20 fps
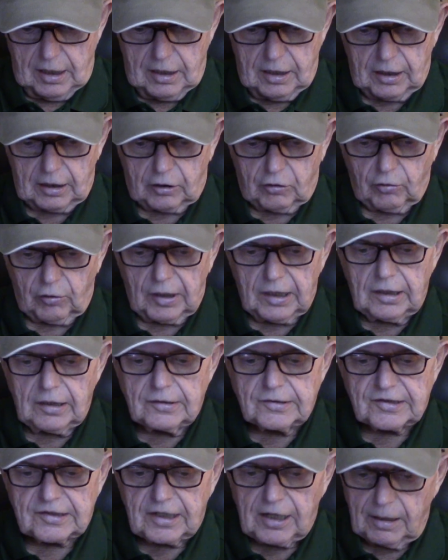the
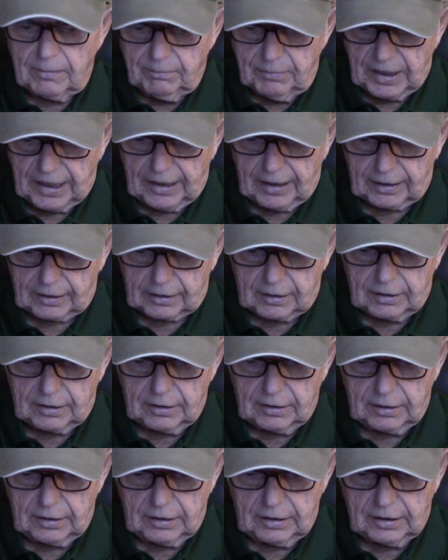greatest comeback
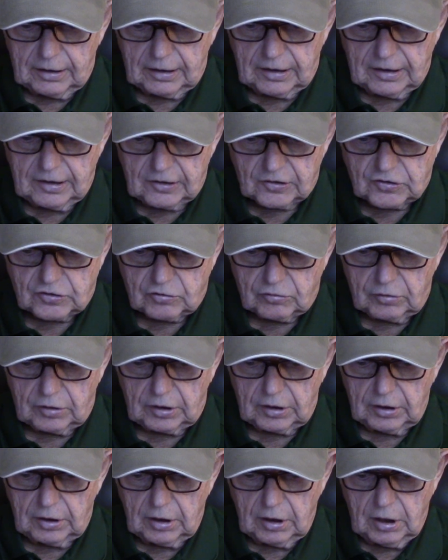in
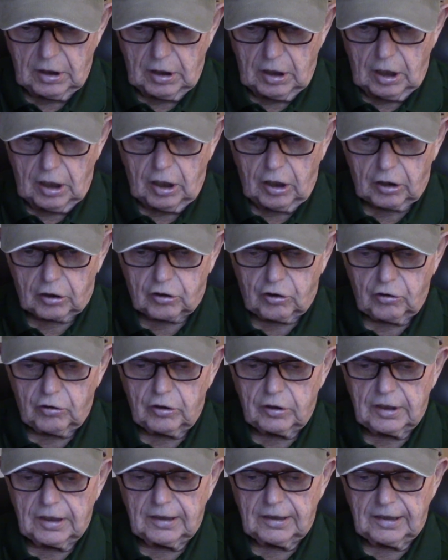history
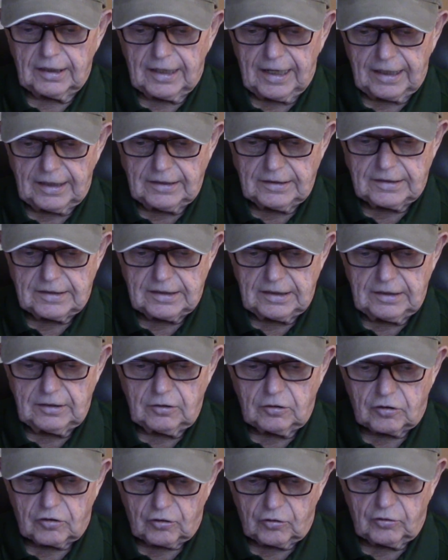occurred in
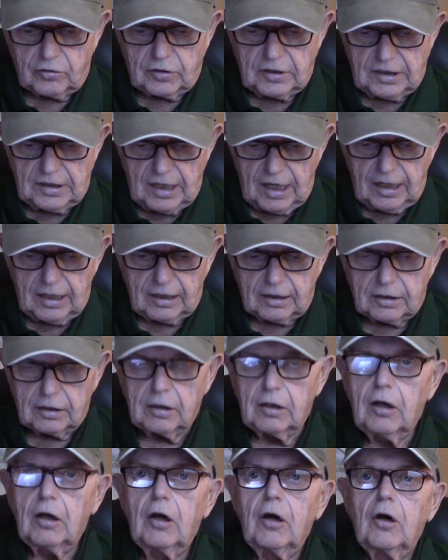
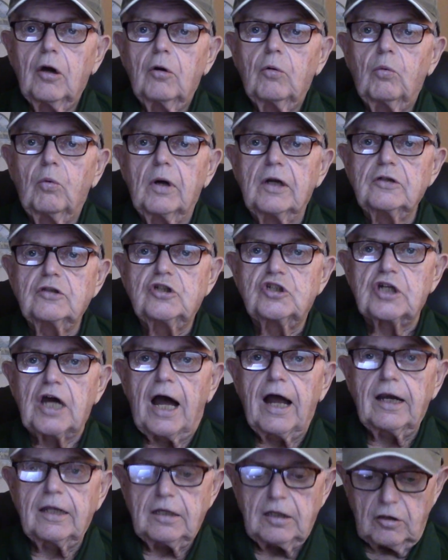1938 when
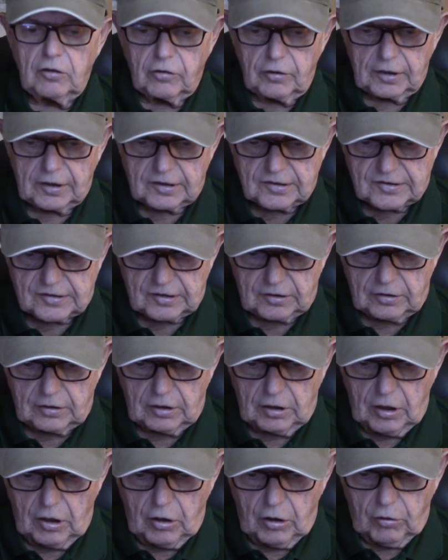Johnny
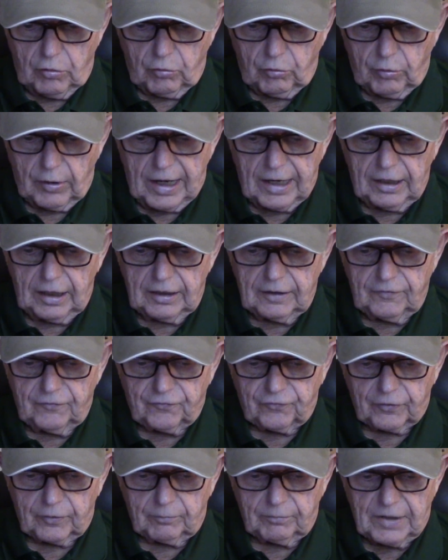Erickson
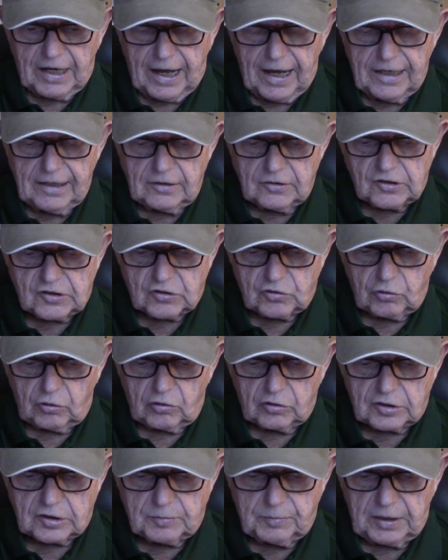rallied from 9
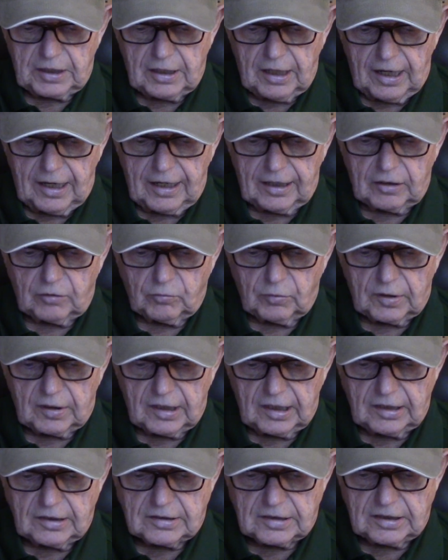strokes behind with
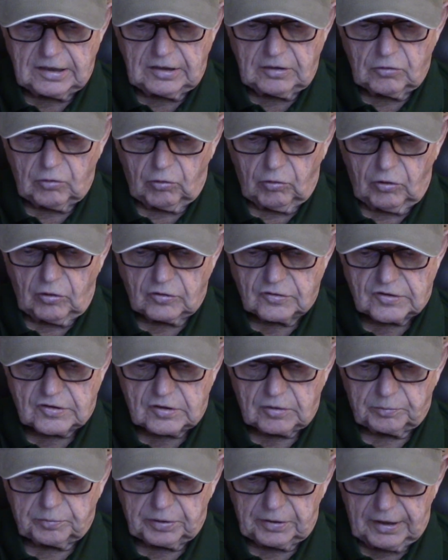18 holes
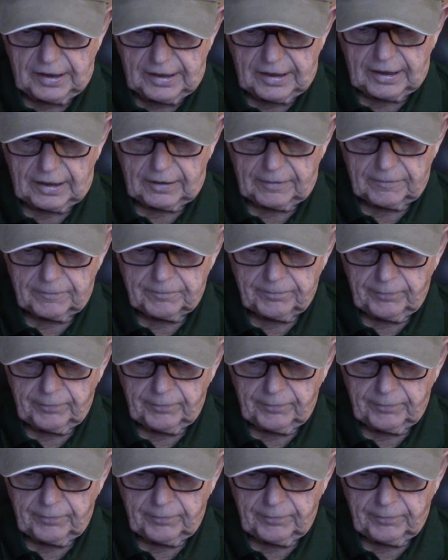to play.